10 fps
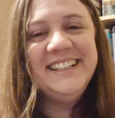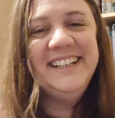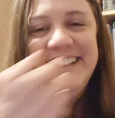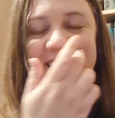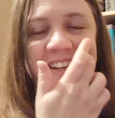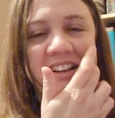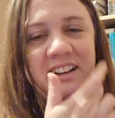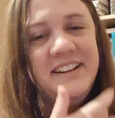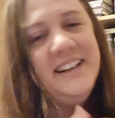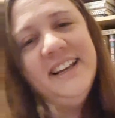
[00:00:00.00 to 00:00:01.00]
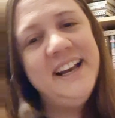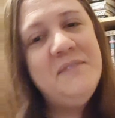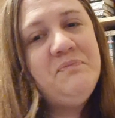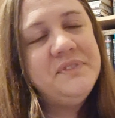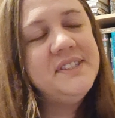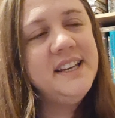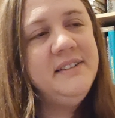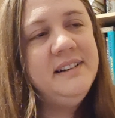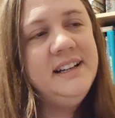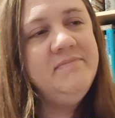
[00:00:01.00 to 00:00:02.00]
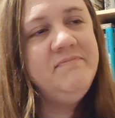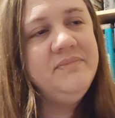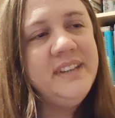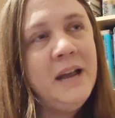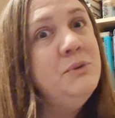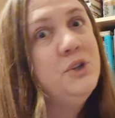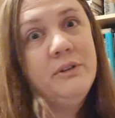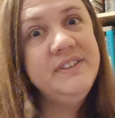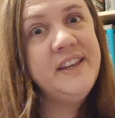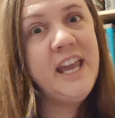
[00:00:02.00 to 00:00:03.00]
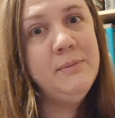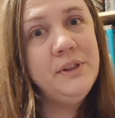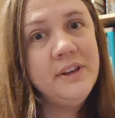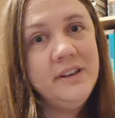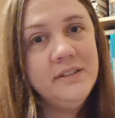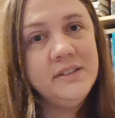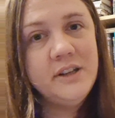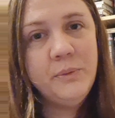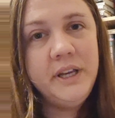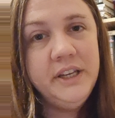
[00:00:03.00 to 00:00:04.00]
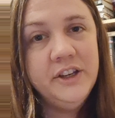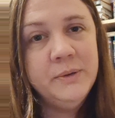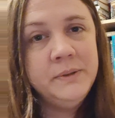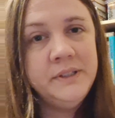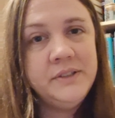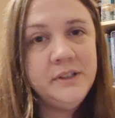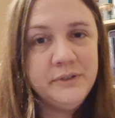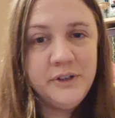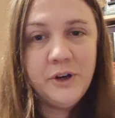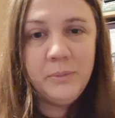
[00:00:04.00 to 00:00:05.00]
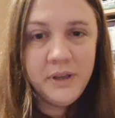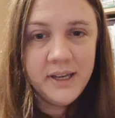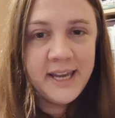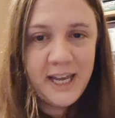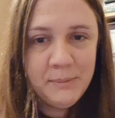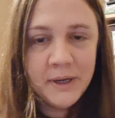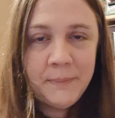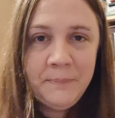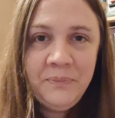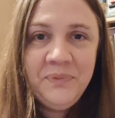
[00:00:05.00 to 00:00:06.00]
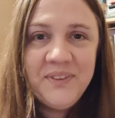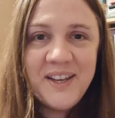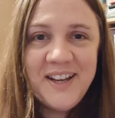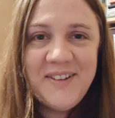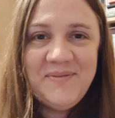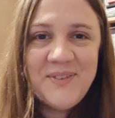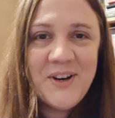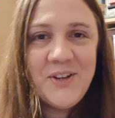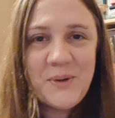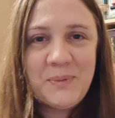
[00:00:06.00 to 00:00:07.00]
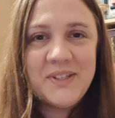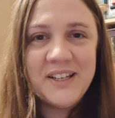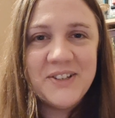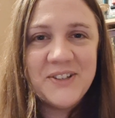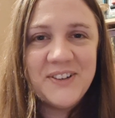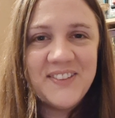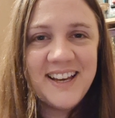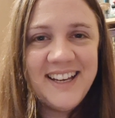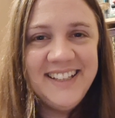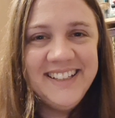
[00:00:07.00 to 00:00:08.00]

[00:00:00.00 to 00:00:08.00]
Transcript: And then yeah, so yeah, I'm sure he's a gamer though. There's no way you can come up with this stuff and not be a gamer. 100% sure of that.